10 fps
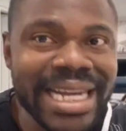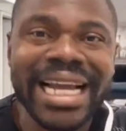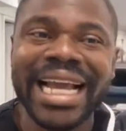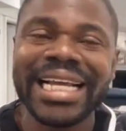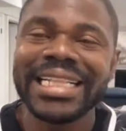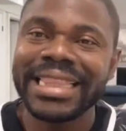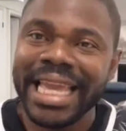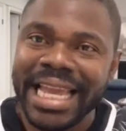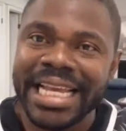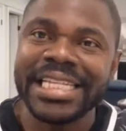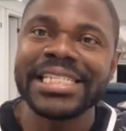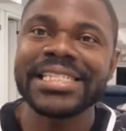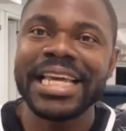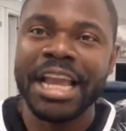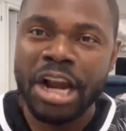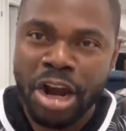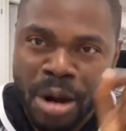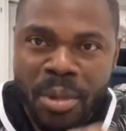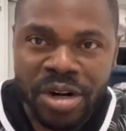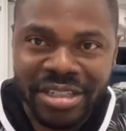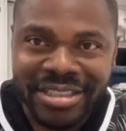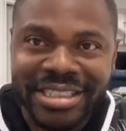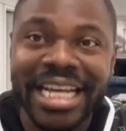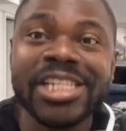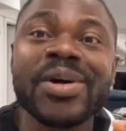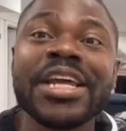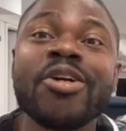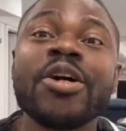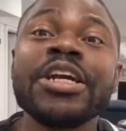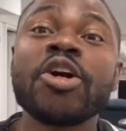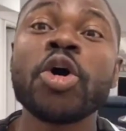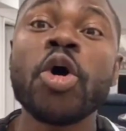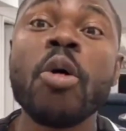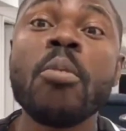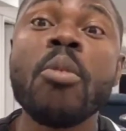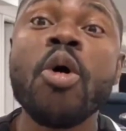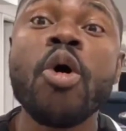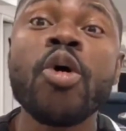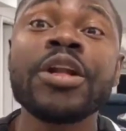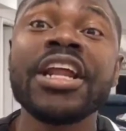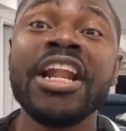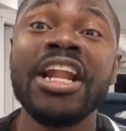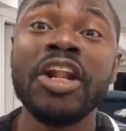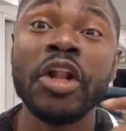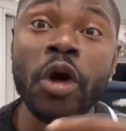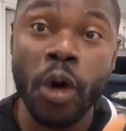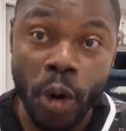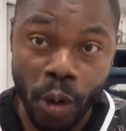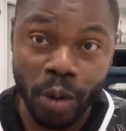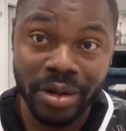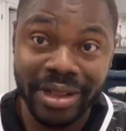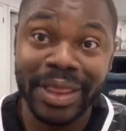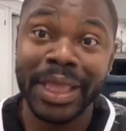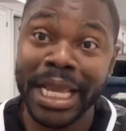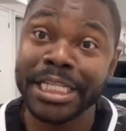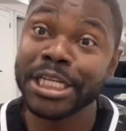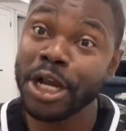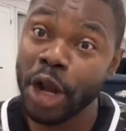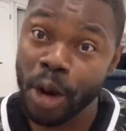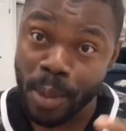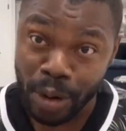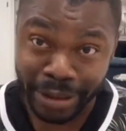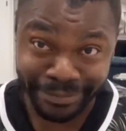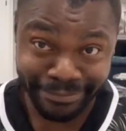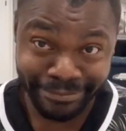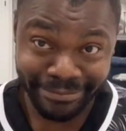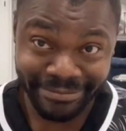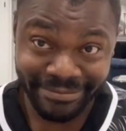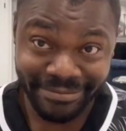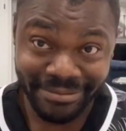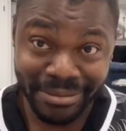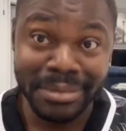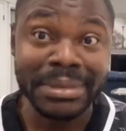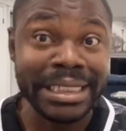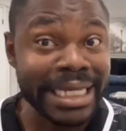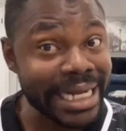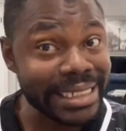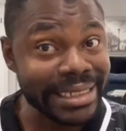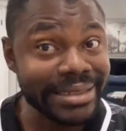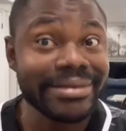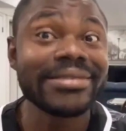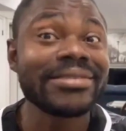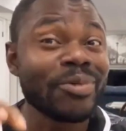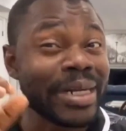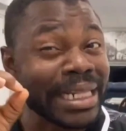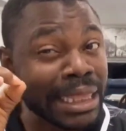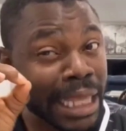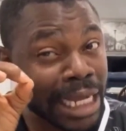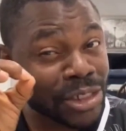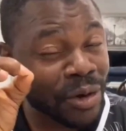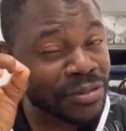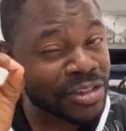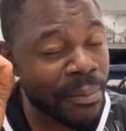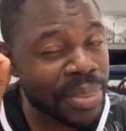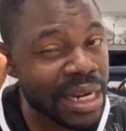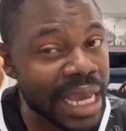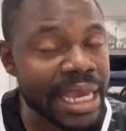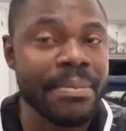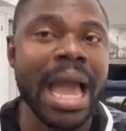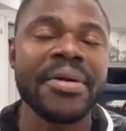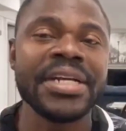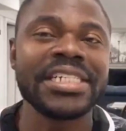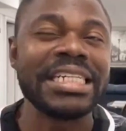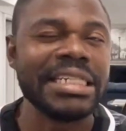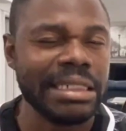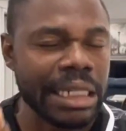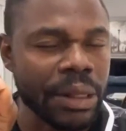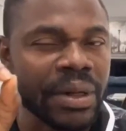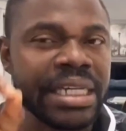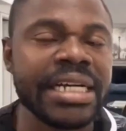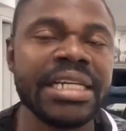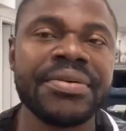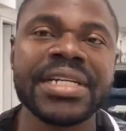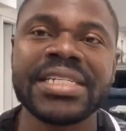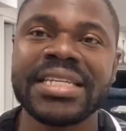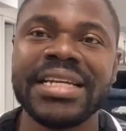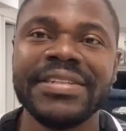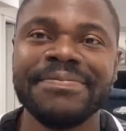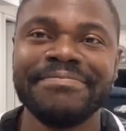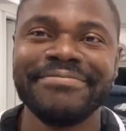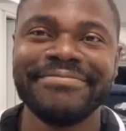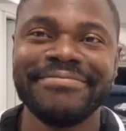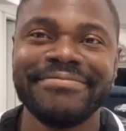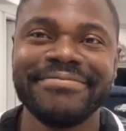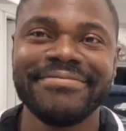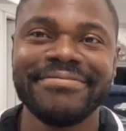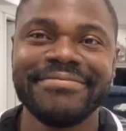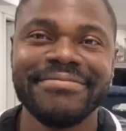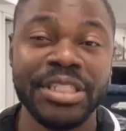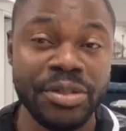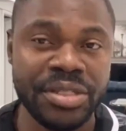things in common. That is why they call it common law. Things in common. Yet, with a touch of something like a marriage, not legally registered. You see that?